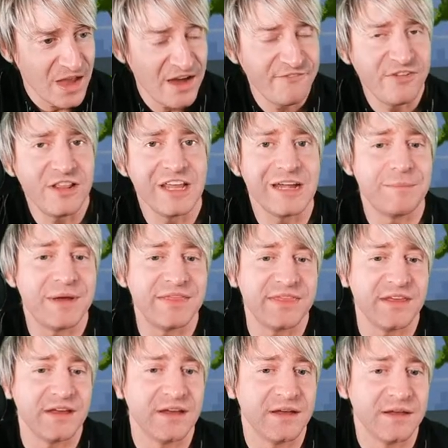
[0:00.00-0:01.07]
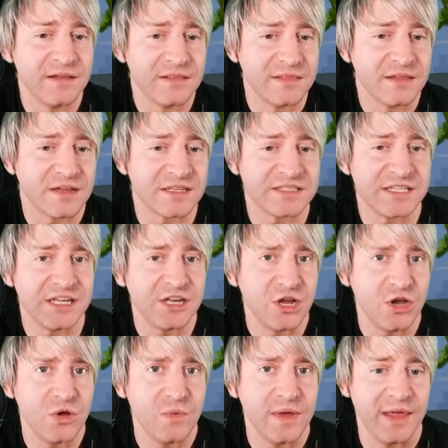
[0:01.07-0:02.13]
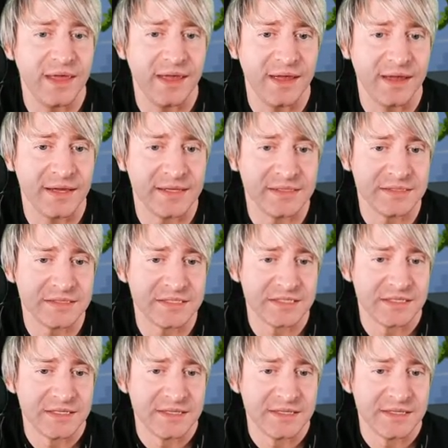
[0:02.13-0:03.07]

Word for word: I feel like I'm at the the casino and